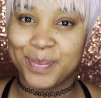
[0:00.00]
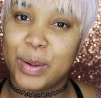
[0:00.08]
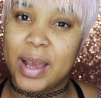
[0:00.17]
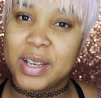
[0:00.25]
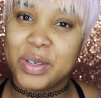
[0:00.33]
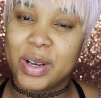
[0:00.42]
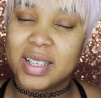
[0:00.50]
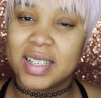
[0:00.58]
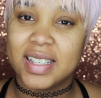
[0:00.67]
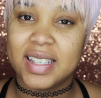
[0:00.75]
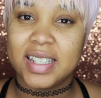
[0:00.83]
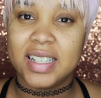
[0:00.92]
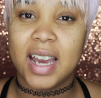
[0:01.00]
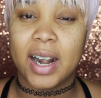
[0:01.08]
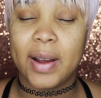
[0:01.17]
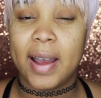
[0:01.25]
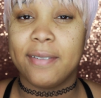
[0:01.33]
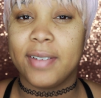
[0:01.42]
So as you guys can see, I
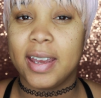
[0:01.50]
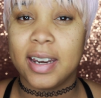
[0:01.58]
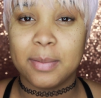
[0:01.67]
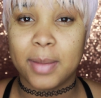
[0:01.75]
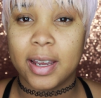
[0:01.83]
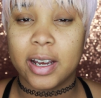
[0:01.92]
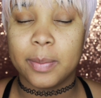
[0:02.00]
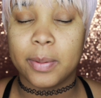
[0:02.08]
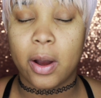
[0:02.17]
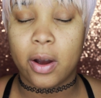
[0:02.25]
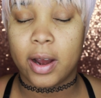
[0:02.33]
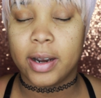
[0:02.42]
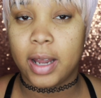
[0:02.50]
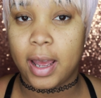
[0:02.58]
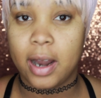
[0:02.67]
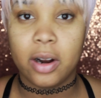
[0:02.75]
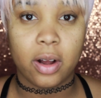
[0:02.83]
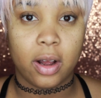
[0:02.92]
don't have any makeup on
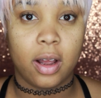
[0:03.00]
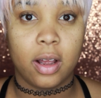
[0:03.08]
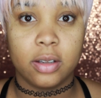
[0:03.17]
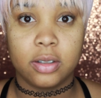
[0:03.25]
at all.